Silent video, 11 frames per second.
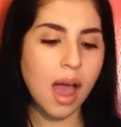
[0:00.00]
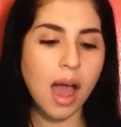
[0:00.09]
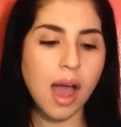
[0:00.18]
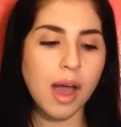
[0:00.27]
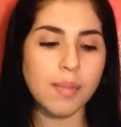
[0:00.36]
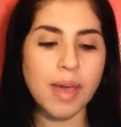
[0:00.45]

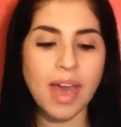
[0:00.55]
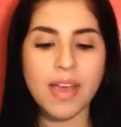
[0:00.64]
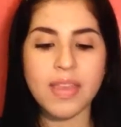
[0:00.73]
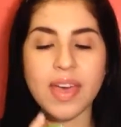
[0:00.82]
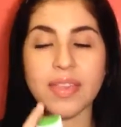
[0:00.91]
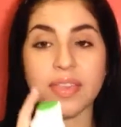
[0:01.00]
Um,
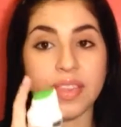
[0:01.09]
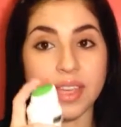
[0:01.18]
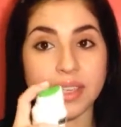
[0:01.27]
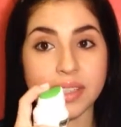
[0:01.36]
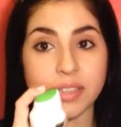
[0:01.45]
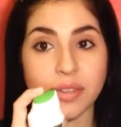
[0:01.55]
and then
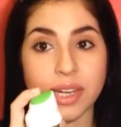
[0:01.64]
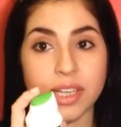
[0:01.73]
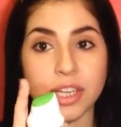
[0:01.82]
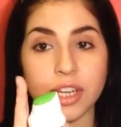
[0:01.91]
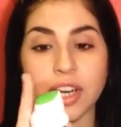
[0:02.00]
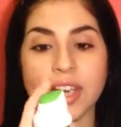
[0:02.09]
this right
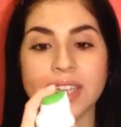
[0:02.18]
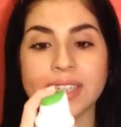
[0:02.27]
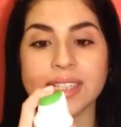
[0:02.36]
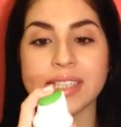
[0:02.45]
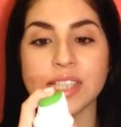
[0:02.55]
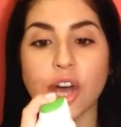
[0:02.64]
here, it
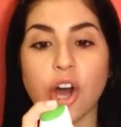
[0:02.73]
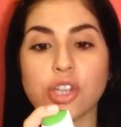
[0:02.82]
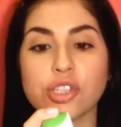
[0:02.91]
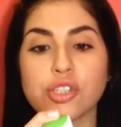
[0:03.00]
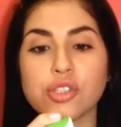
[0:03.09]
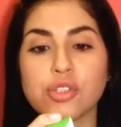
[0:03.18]
is
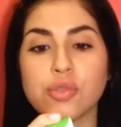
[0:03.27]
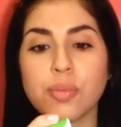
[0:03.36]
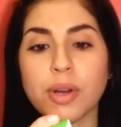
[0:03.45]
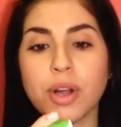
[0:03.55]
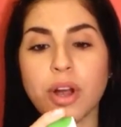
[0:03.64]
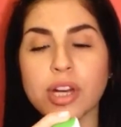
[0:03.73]

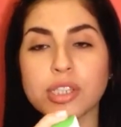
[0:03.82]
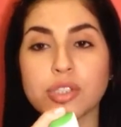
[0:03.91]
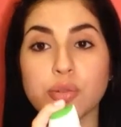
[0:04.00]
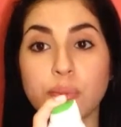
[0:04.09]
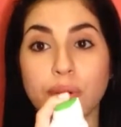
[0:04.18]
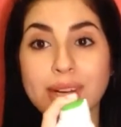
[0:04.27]
super hard
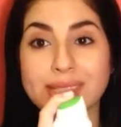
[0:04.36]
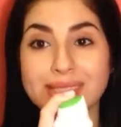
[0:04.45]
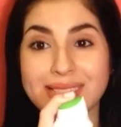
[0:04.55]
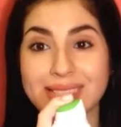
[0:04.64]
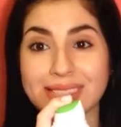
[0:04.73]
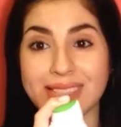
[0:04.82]
to press
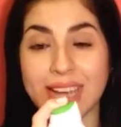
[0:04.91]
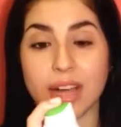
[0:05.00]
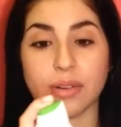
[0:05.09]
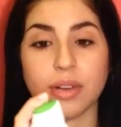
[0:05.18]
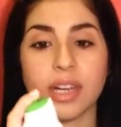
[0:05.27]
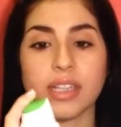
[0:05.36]

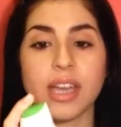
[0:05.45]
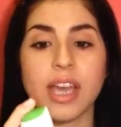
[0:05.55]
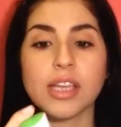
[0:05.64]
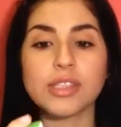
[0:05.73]
down on.